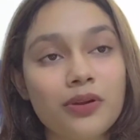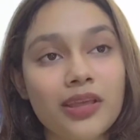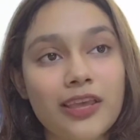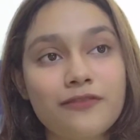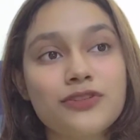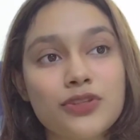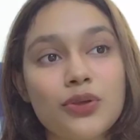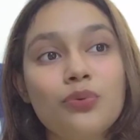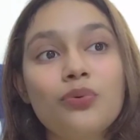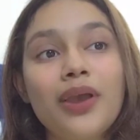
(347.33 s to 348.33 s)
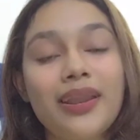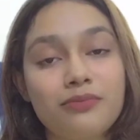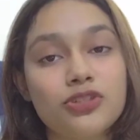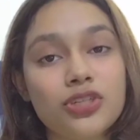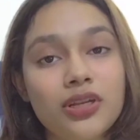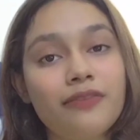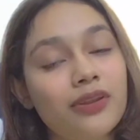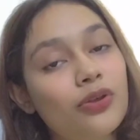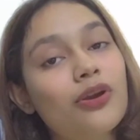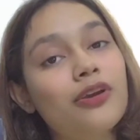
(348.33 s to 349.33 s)
gives you admission
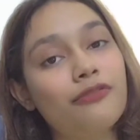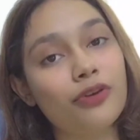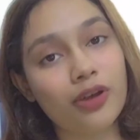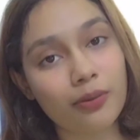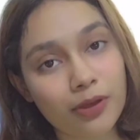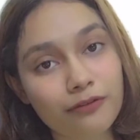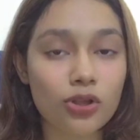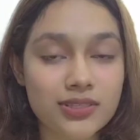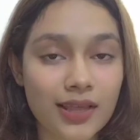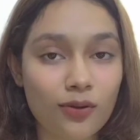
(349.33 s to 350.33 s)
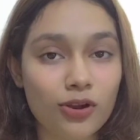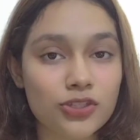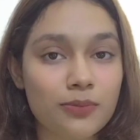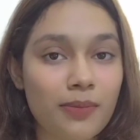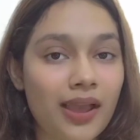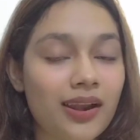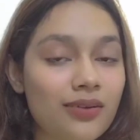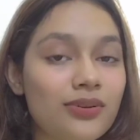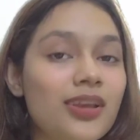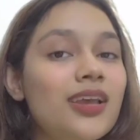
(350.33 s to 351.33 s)
even if you're coming from psychology
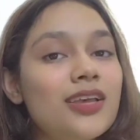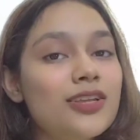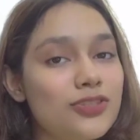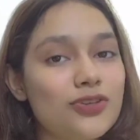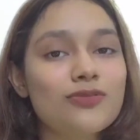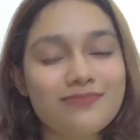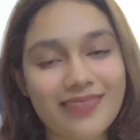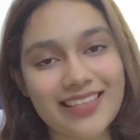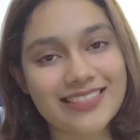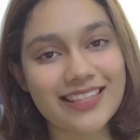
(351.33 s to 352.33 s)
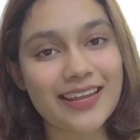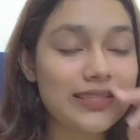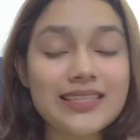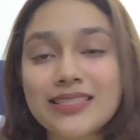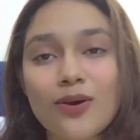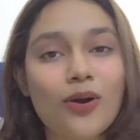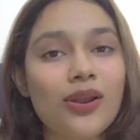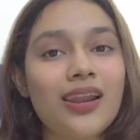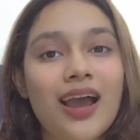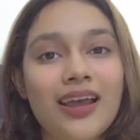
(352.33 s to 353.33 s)
background. So that's that is
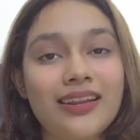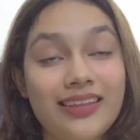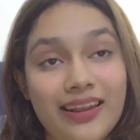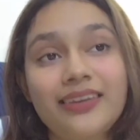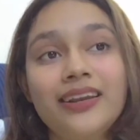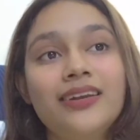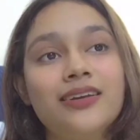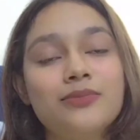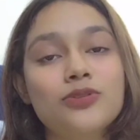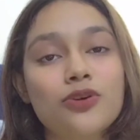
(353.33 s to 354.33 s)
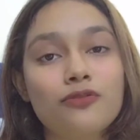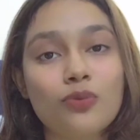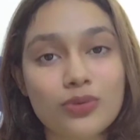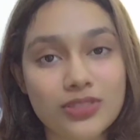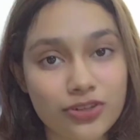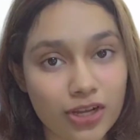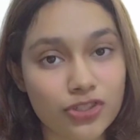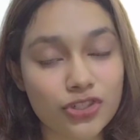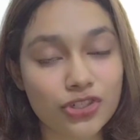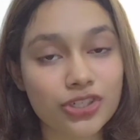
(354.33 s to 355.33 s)
all I create in terms of course
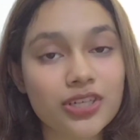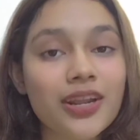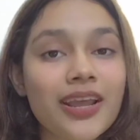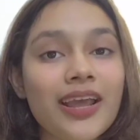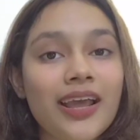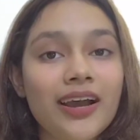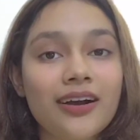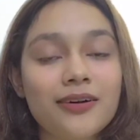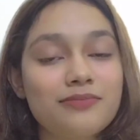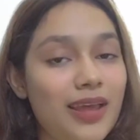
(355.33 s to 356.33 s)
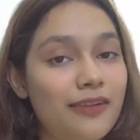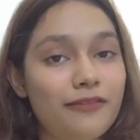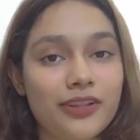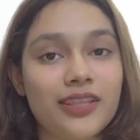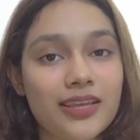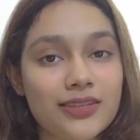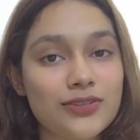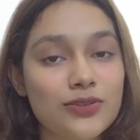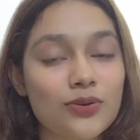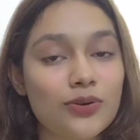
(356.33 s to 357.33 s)
structure and everything.
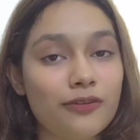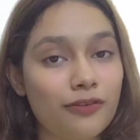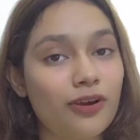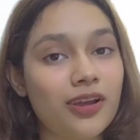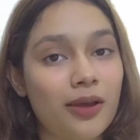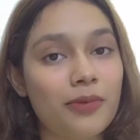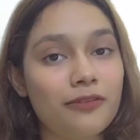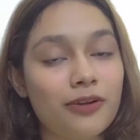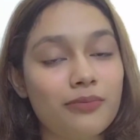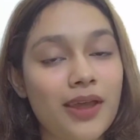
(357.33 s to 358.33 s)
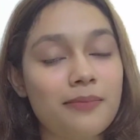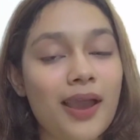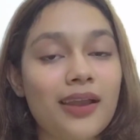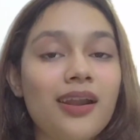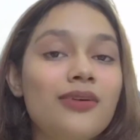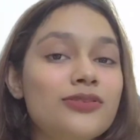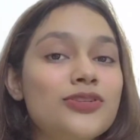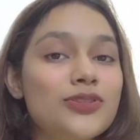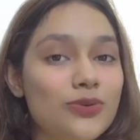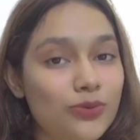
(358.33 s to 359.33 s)
So if you're coming from that background,
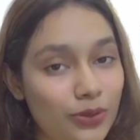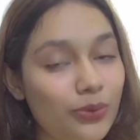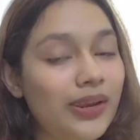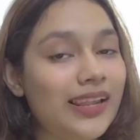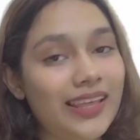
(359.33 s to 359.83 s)
so you really